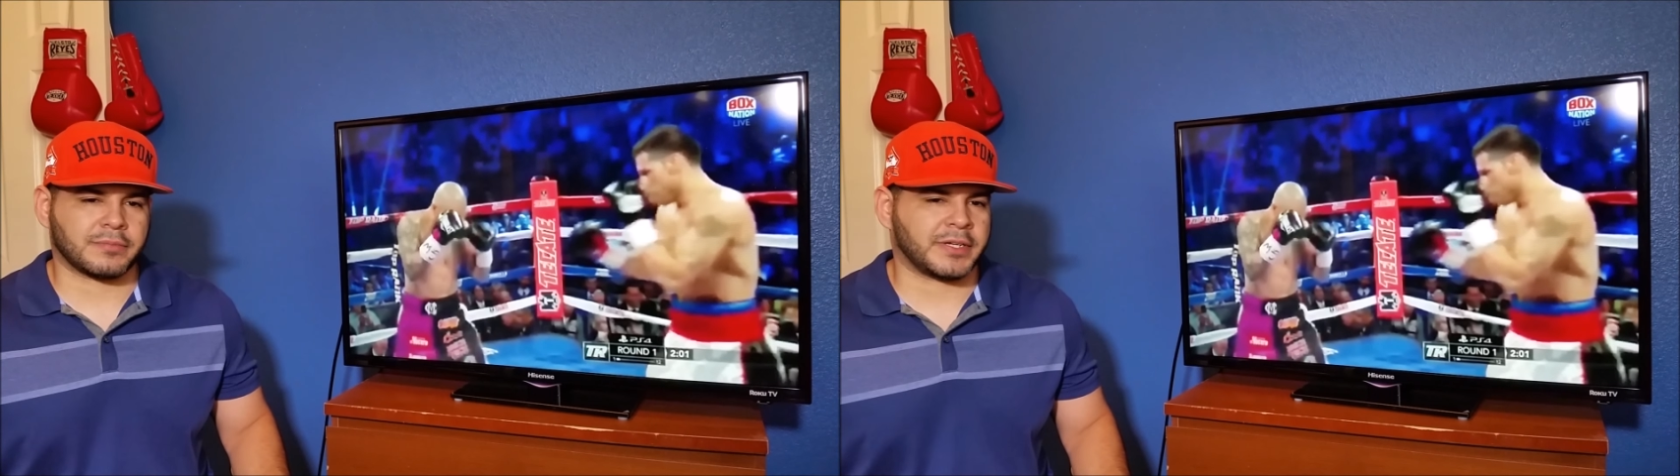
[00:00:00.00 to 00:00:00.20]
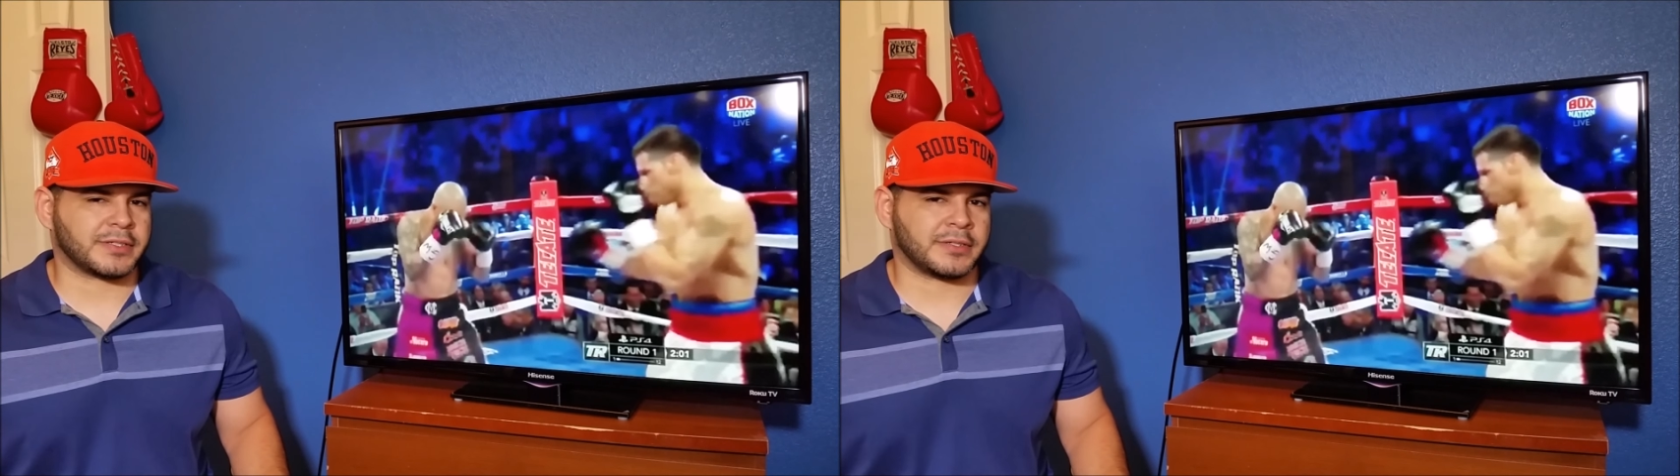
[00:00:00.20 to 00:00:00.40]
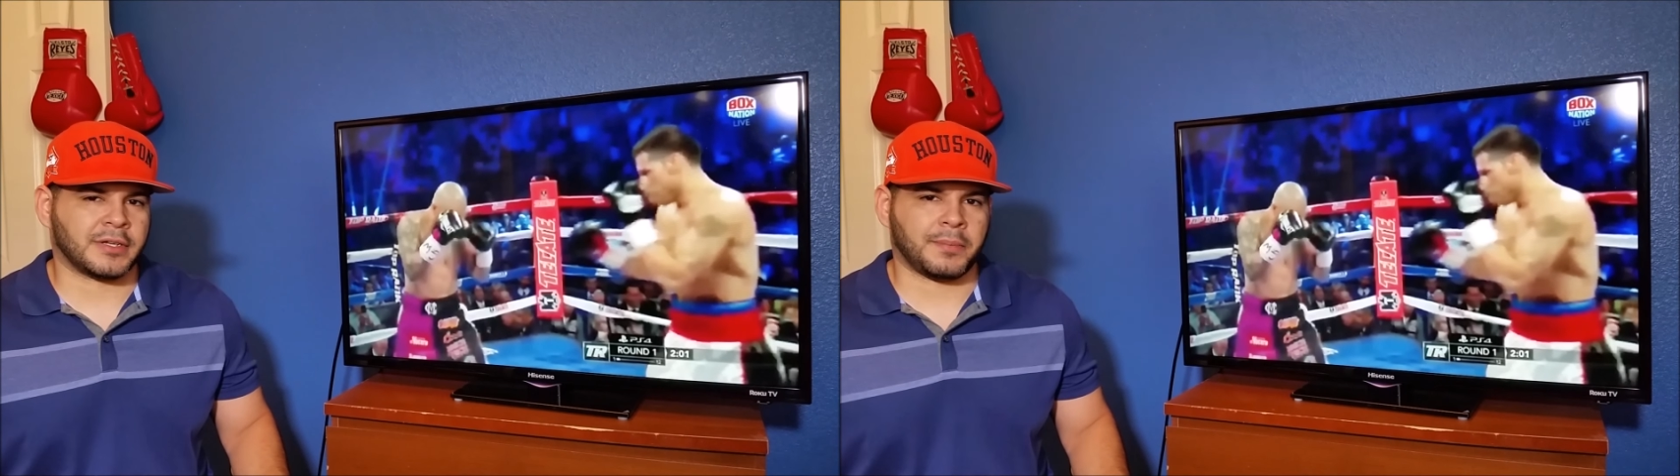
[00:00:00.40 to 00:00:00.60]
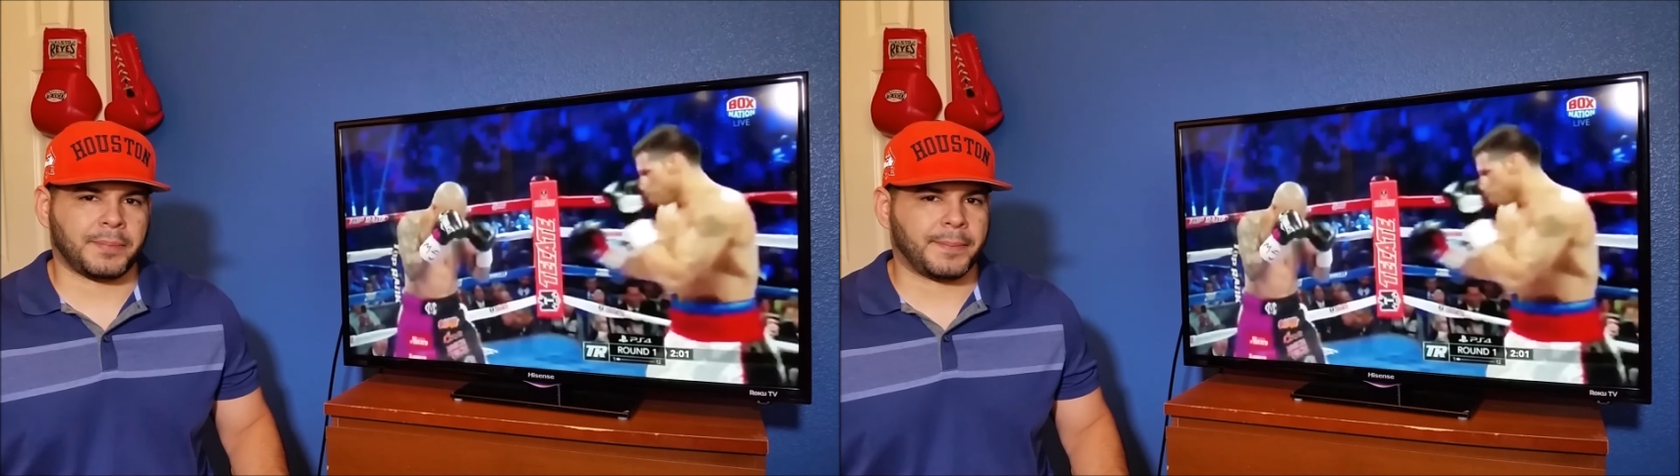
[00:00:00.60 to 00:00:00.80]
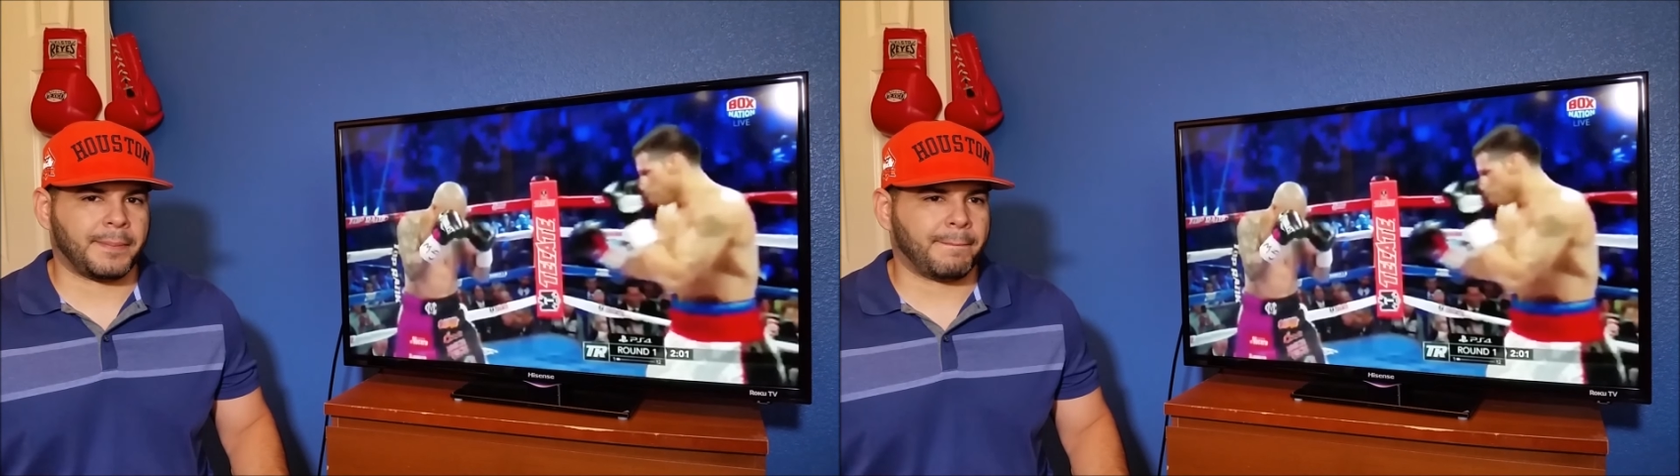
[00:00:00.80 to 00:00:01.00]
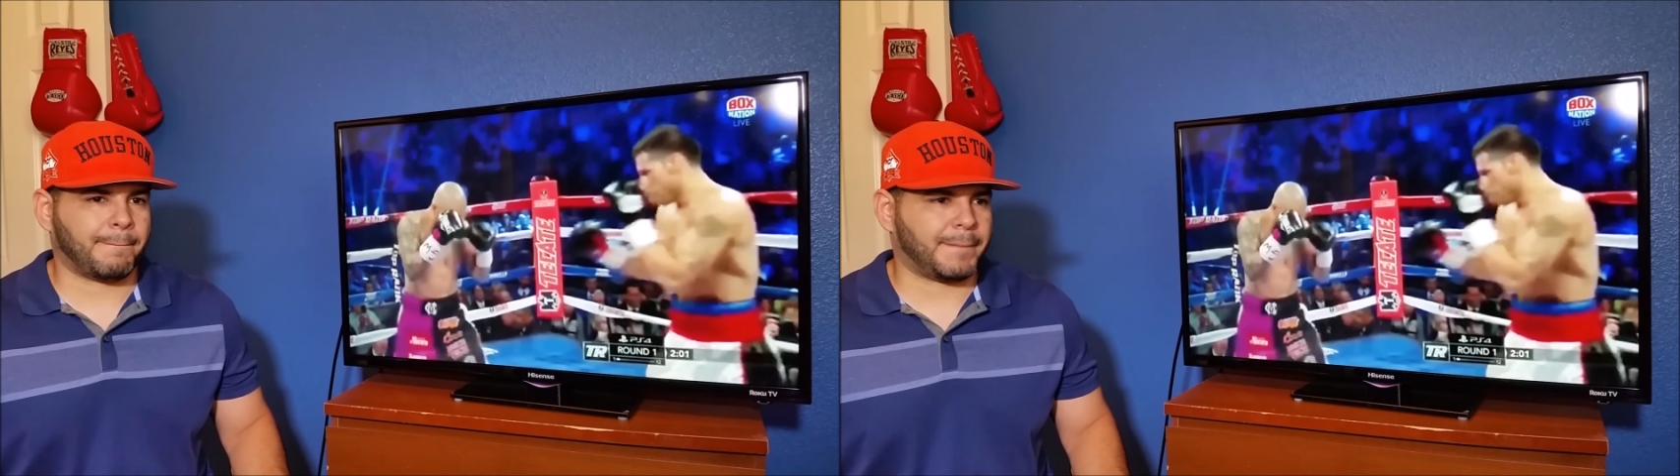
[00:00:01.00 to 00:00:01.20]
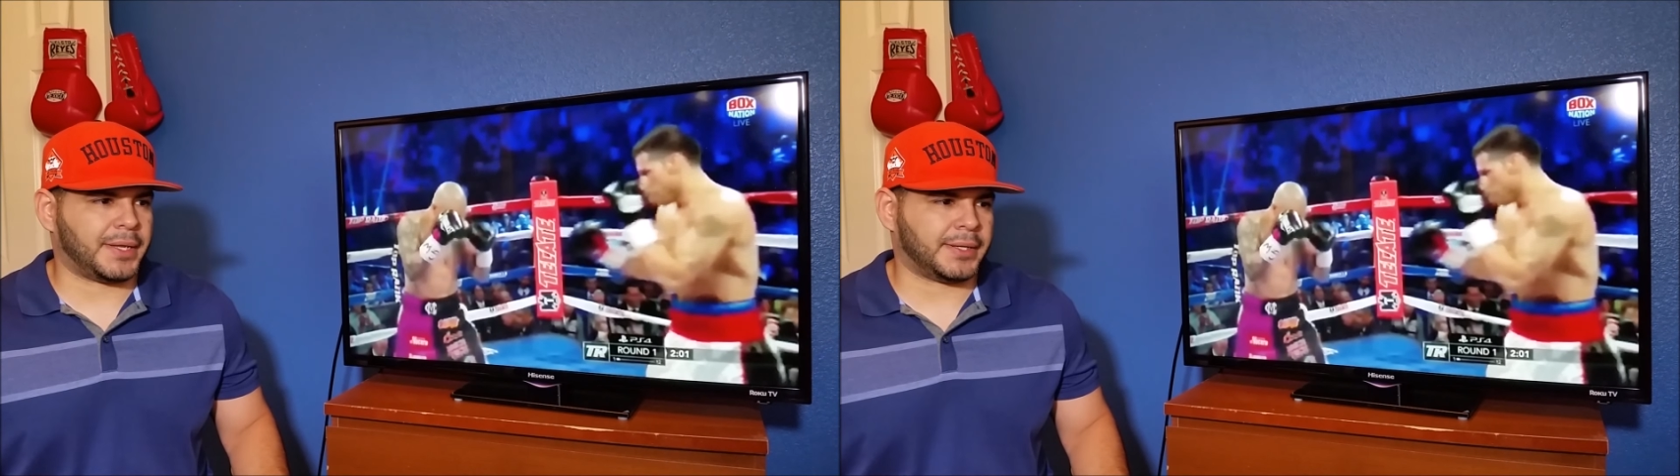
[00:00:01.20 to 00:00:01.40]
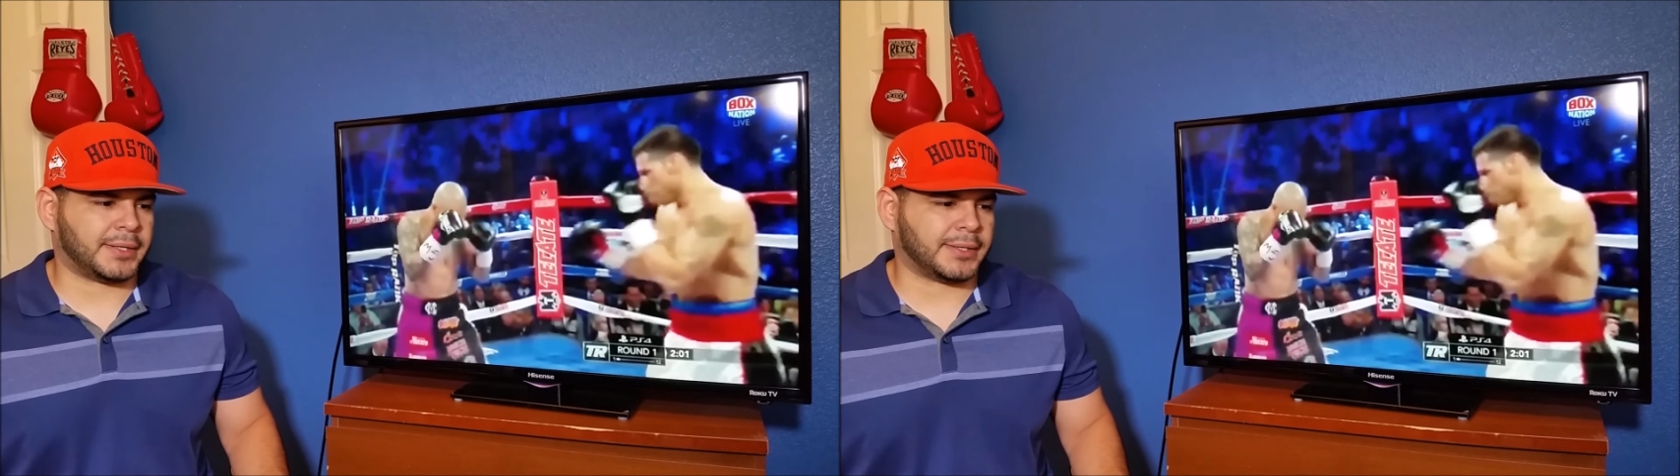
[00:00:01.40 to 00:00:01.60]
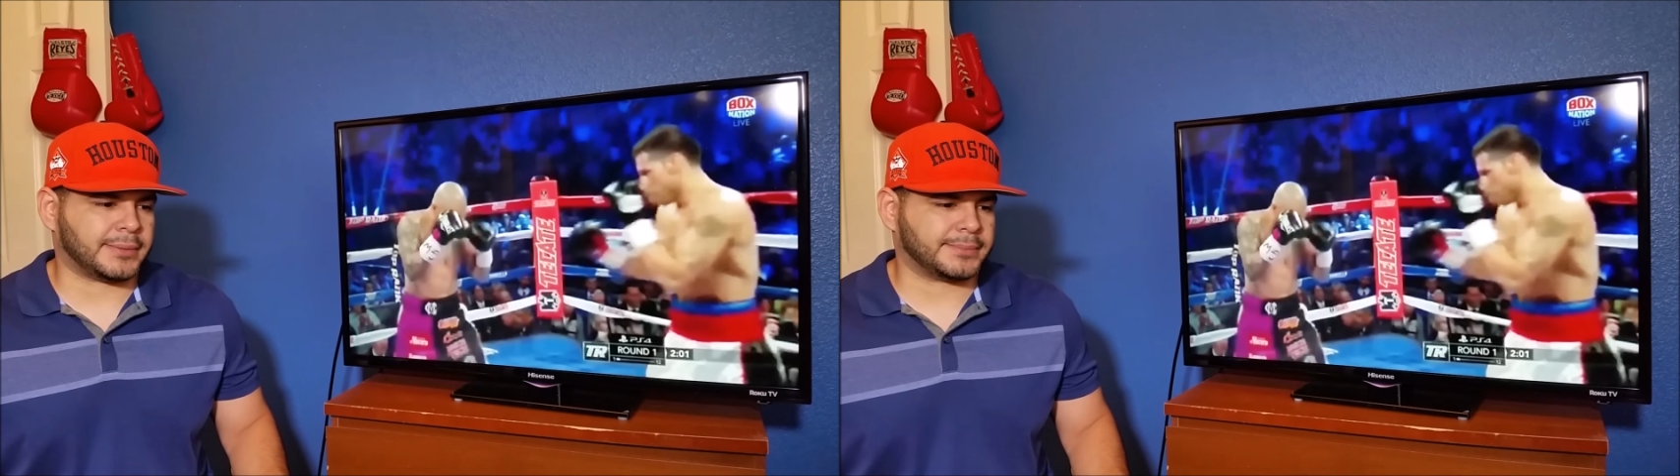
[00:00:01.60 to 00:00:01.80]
are messing up, and